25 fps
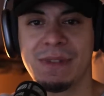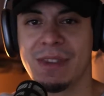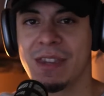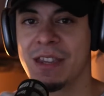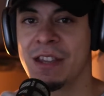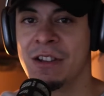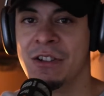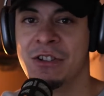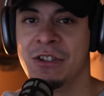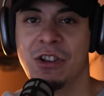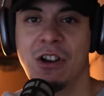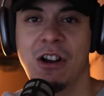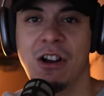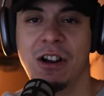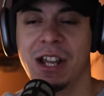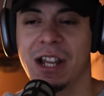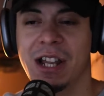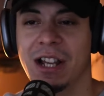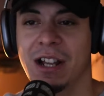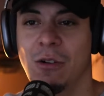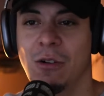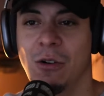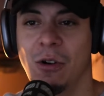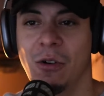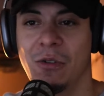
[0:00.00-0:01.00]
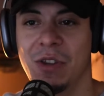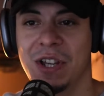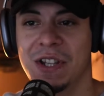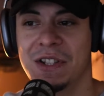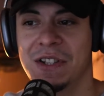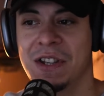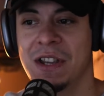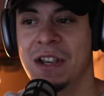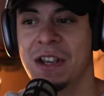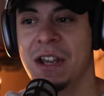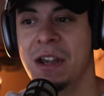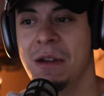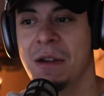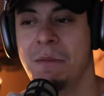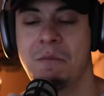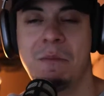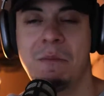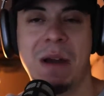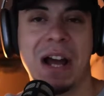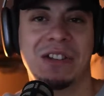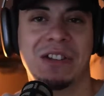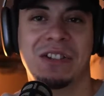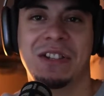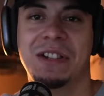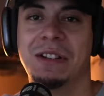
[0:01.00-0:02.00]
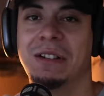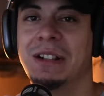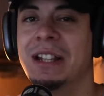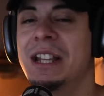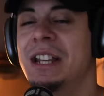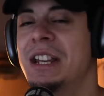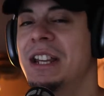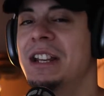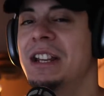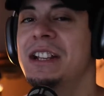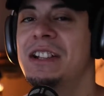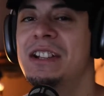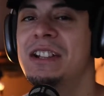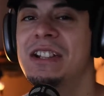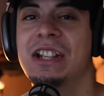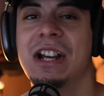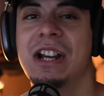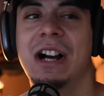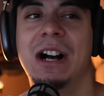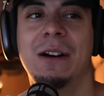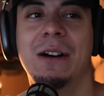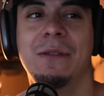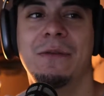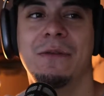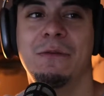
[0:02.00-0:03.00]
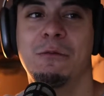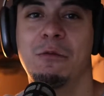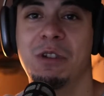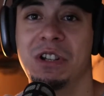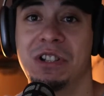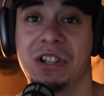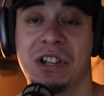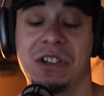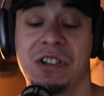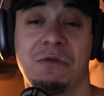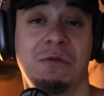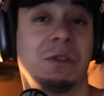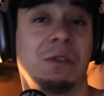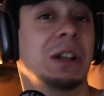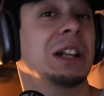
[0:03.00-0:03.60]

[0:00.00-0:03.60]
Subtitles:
talking all this masculinity stuff, which is really